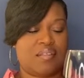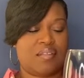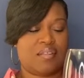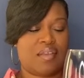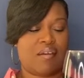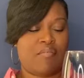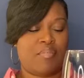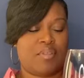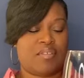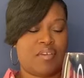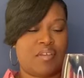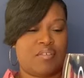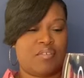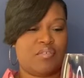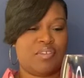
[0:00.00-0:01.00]
how I've been
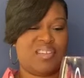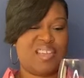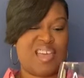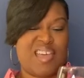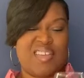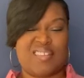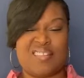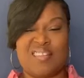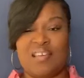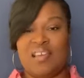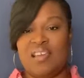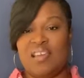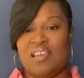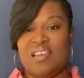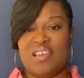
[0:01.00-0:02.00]
taught to hold the glass.
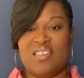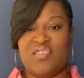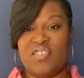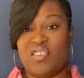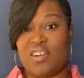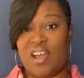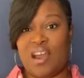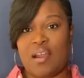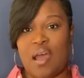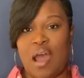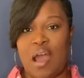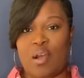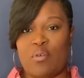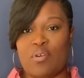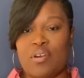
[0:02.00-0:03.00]
It does feel kind of
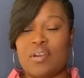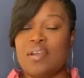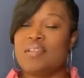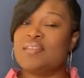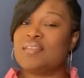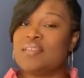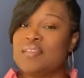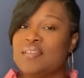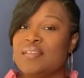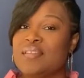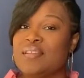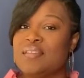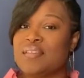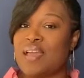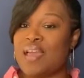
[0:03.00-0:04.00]
awkward. And since it
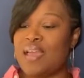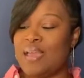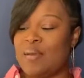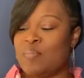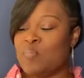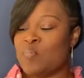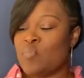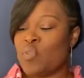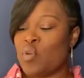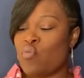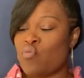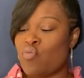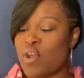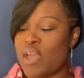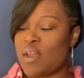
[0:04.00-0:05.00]
is a
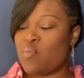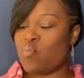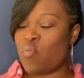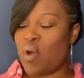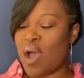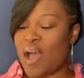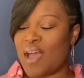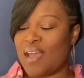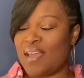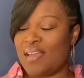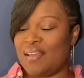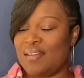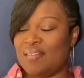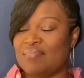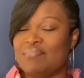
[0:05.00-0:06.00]
red
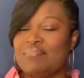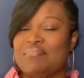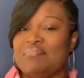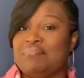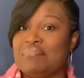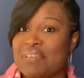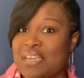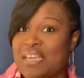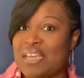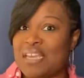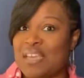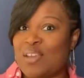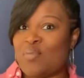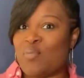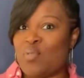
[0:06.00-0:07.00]
wine, it can
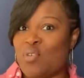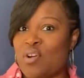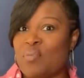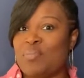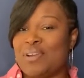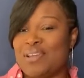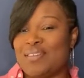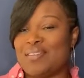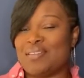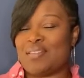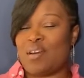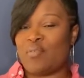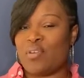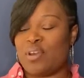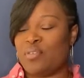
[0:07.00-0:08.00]
get warm because it's
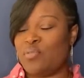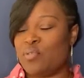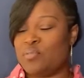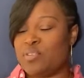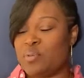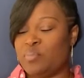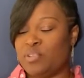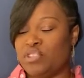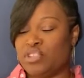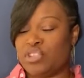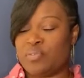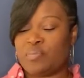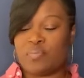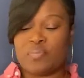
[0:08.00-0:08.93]
already room temperature.